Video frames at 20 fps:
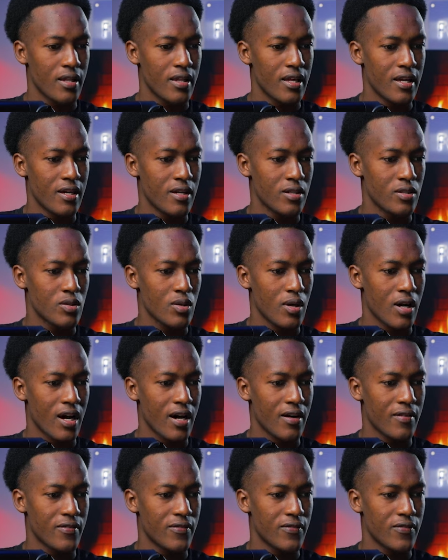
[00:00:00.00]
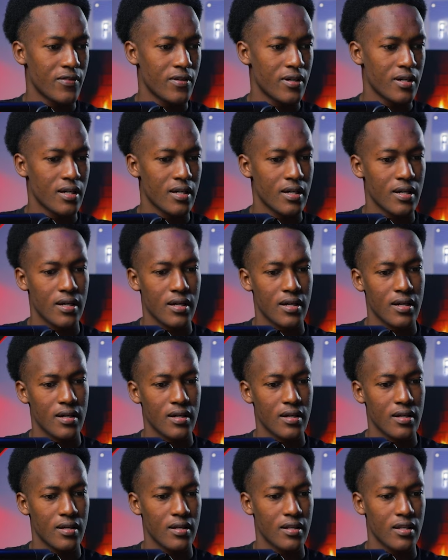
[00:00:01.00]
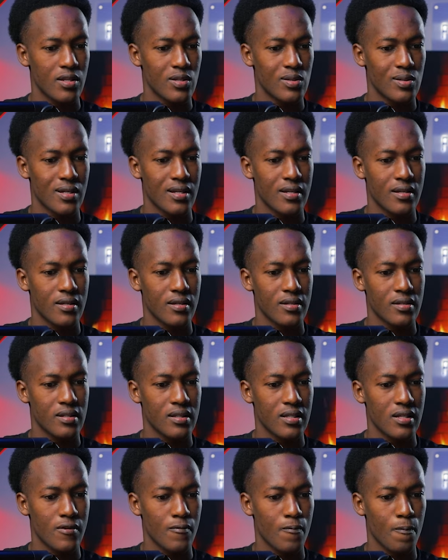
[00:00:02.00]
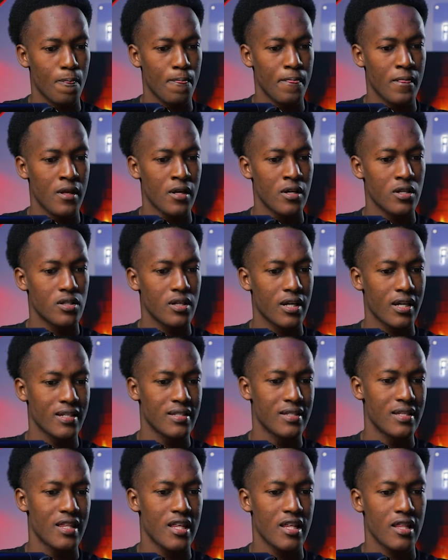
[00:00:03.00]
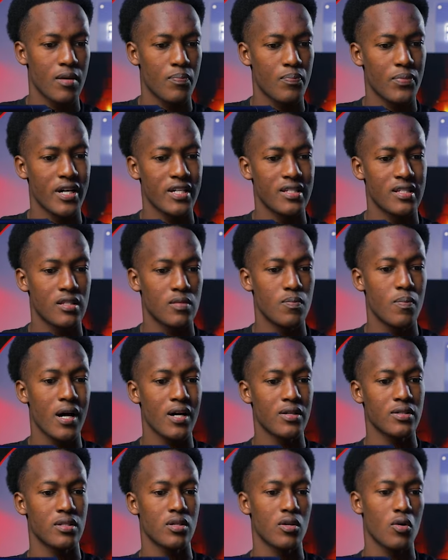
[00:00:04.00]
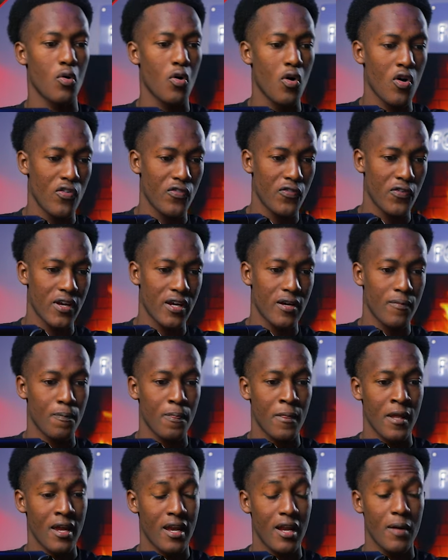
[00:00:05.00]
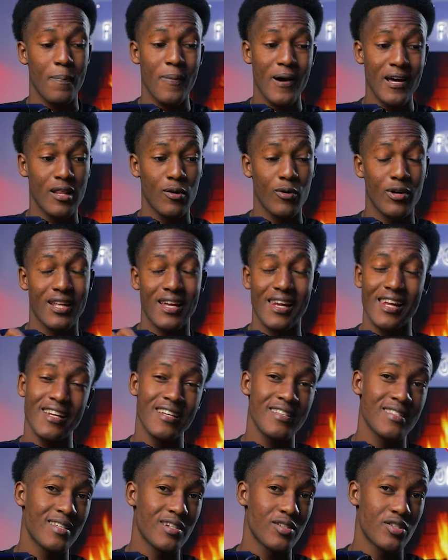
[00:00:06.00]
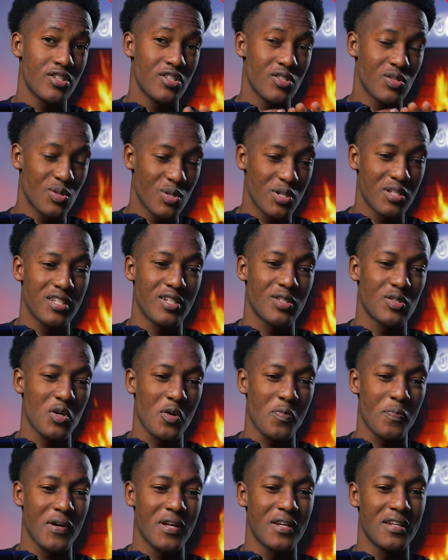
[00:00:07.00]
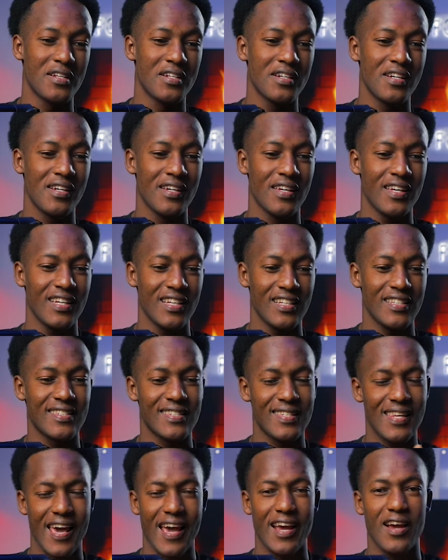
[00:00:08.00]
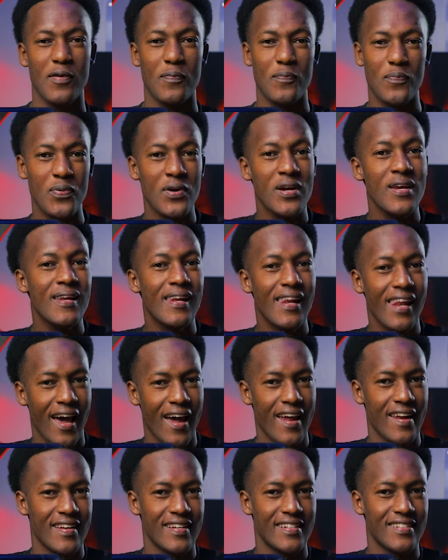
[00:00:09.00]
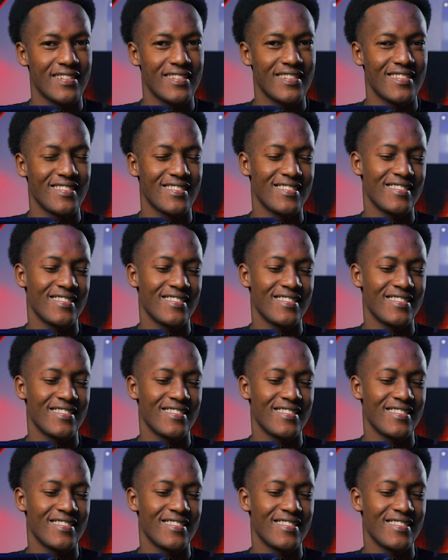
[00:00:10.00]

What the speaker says: Then I also have this one. See? So I can see that the price is bouncing off here. Now, by the way, the London session is not yet open. It's like pre-London.